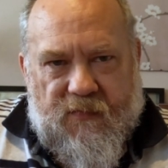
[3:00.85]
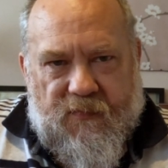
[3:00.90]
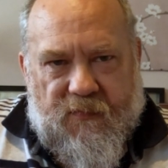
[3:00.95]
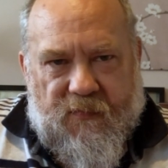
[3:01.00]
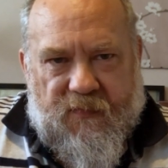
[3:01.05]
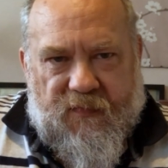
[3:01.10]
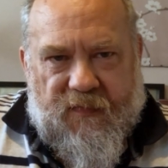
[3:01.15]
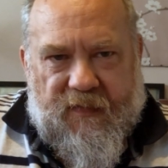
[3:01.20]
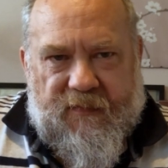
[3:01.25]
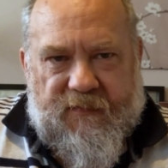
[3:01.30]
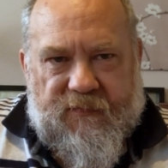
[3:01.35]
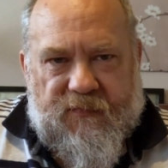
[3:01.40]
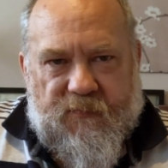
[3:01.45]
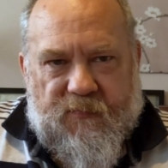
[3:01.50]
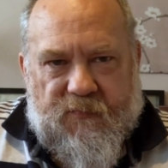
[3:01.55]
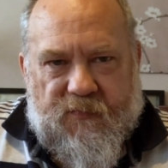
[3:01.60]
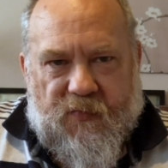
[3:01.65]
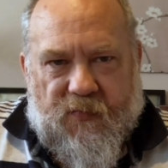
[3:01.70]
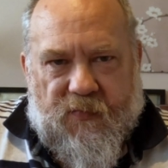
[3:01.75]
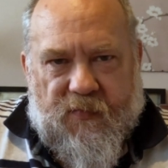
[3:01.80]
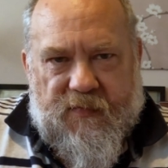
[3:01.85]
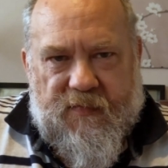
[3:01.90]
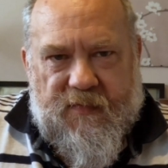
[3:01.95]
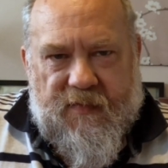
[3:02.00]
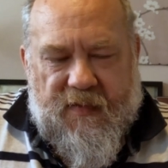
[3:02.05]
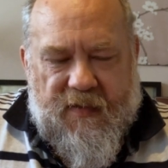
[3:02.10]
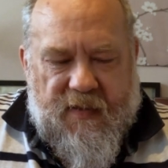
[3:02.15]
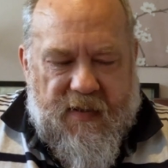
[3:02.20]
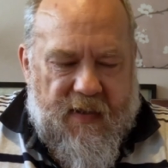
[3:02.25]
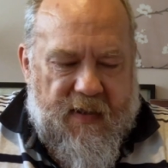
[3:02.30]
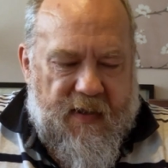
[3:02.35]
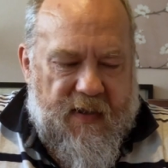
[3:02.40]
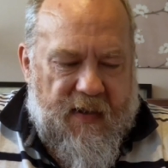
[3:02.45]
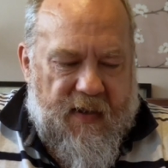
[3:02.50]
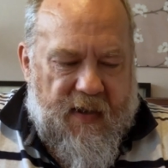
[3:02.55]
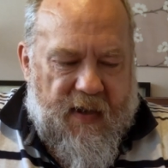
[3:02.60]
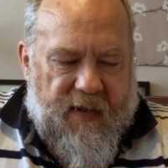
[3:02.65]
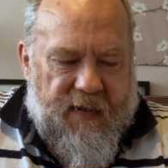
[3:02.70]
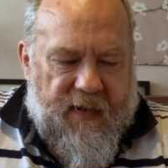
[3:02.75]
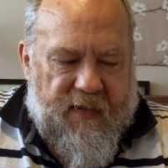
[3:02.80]
or thick soup going.
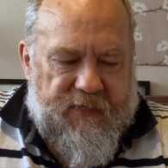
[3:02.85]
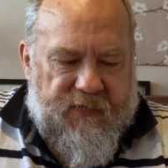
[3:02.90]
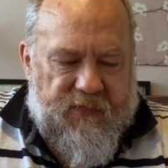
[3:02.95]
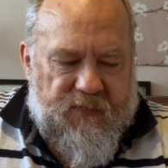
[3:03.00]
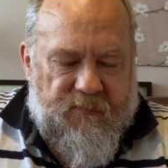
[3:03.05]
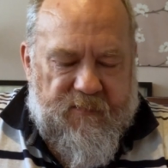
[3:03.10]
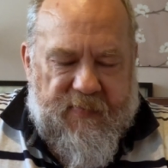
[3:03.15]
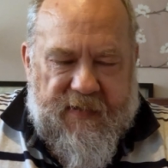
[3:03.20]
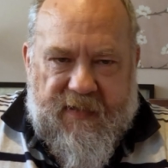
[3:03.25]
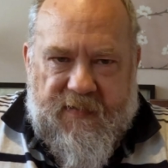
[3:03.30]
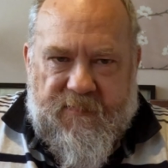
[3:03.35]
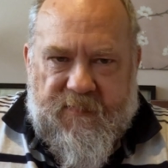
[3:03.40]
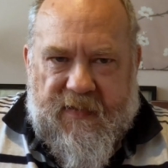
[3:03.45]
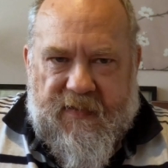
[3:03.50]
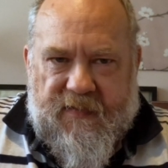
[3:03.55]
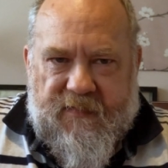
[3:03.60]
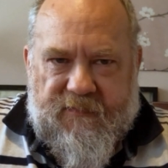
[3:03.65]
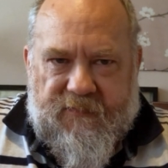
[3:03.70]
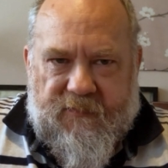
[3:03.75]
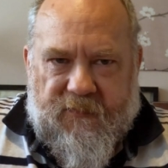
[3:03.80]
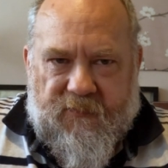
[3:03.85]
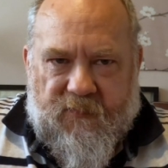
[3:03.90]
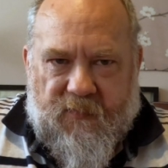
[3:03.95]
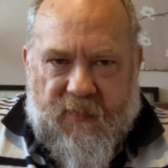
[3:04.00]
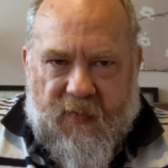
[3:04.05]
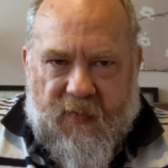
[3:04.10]
And I do baked beans as